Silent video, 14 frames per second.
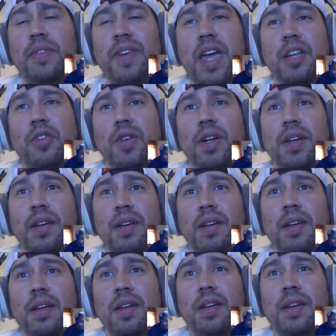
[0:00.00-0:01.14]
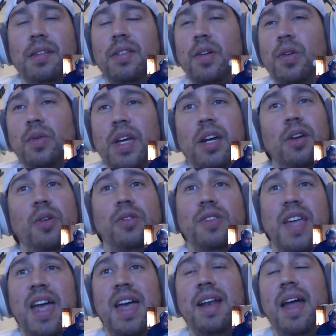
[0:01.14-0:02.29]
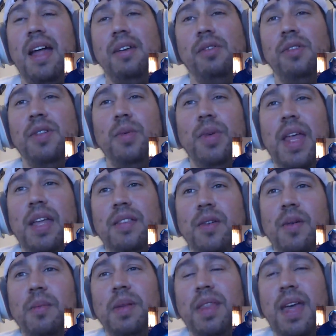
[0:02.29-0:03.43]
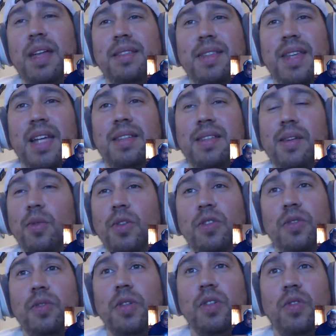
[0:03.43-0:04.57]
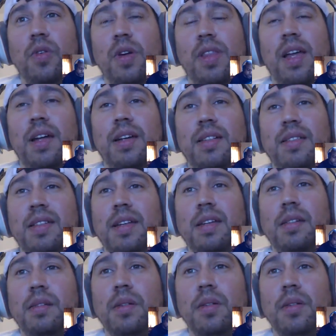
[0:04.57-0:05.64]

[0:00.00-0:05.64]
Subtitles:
Kendrick. So there goes that. I don't see where that's going, but that's the only real storyline, because then